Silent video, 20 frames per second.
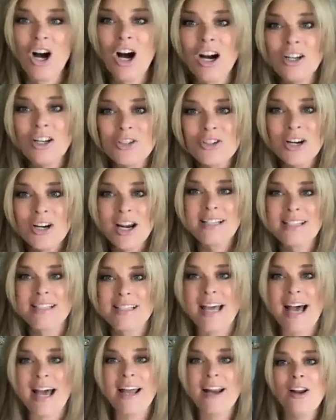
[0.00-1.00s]

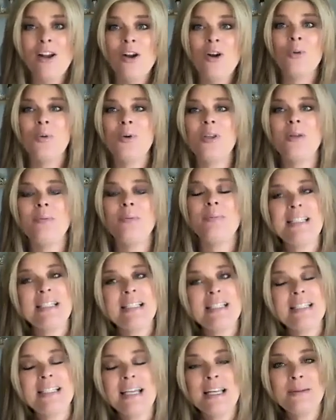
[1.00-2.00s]
contrast that with a
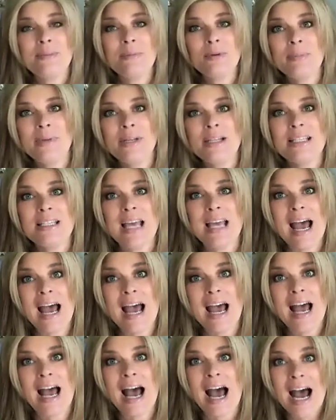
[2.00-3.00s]
business that implements
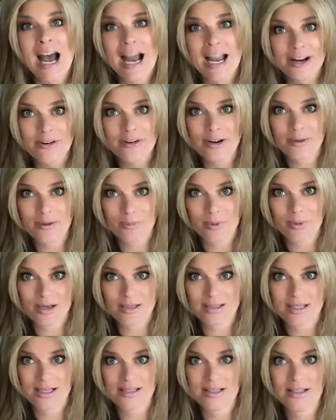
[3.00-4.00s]
hiring
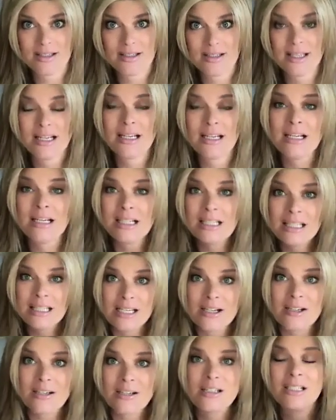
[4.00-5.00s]
processes, like
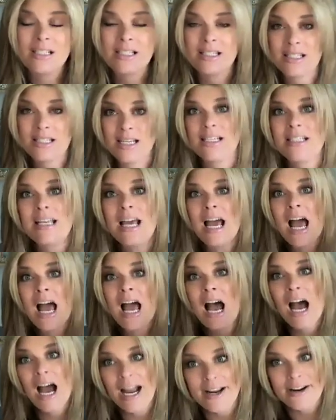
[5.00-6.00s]
clear, distinct
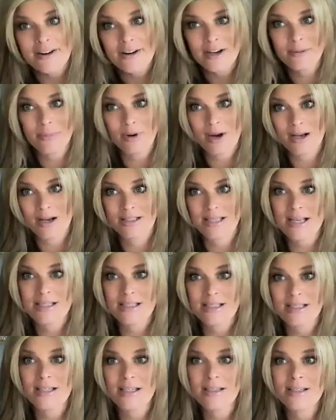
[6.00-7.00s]
hiring
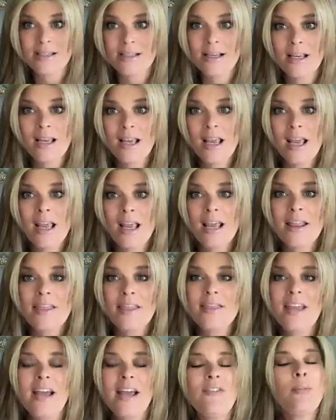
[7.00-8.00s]
processes.
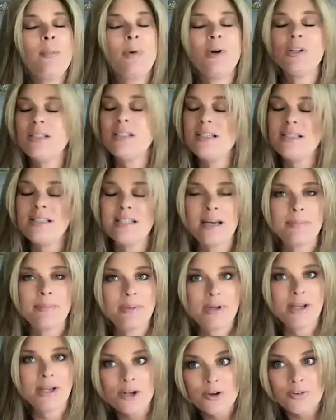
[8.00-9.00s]
They have a multi
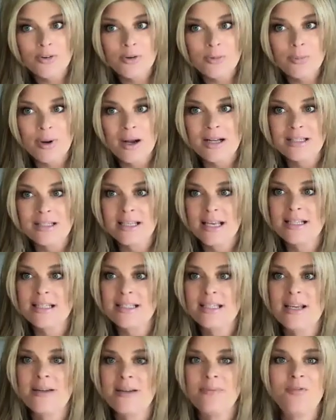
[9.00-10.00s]
step interview
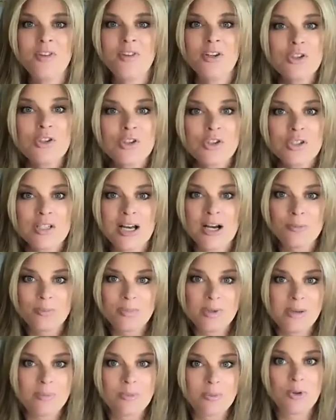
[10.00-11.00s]
process that filters
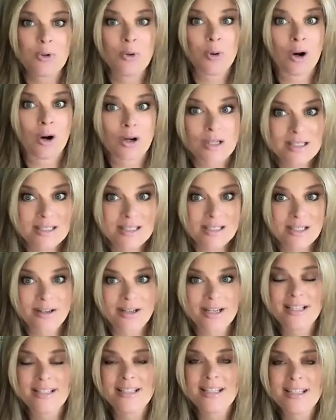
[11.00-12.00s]
out people who aren't
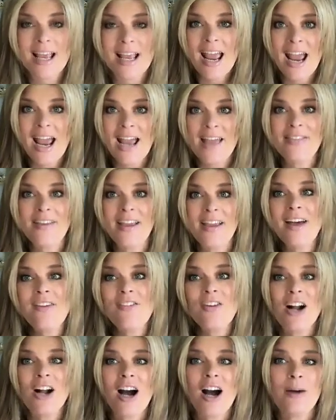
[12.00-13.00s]
serious, and they
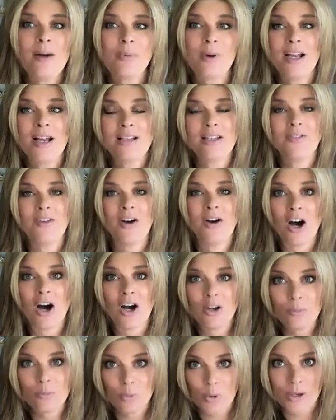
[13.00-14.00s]
have a comprehensive
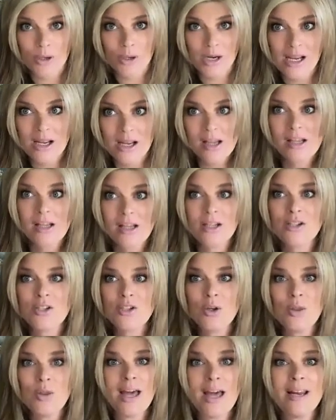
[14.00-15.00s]
onboarding
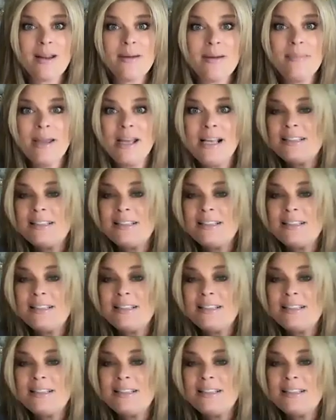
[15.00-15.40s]
so that it